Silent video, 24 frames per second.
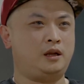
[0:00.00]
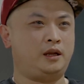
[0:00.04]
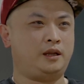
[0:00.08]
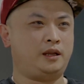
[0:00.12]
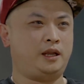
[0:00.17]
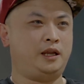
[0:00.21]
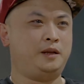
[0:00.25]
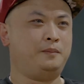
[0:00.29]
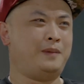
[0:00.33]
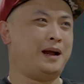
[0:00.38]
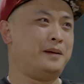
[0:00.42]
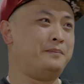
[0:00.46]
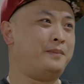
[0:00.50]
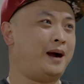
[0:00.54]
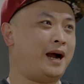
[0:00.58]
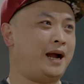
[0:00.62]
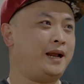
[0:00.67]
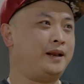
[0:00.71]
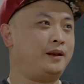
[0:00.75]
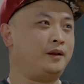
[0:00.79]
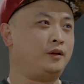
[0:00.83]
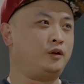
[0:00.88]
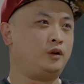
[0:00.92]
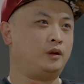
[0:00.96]
In my
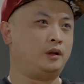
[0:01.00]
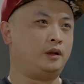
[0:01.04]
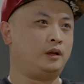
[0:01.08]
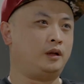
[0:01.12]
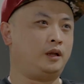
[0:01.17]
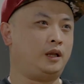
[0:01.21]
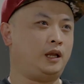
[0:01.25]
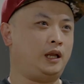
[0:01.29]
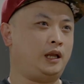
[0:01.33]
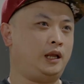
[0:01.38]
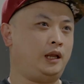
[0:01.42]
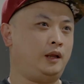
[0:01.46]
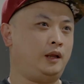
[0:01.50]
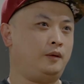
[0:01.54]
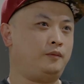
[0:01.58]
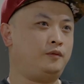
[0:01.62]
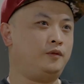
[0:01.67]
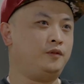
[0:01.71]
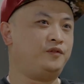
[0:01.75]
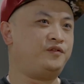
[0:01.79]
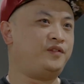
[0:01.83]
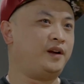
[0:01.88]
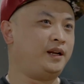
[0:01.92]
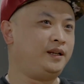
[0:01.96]
mind, if you
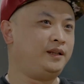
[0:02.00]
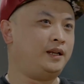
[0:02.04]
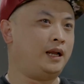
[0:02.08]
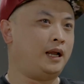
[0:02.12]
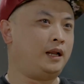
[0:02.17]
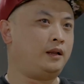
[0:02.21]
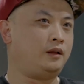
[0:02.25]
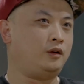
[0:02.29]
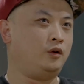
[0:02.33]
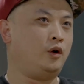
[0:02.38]
think that,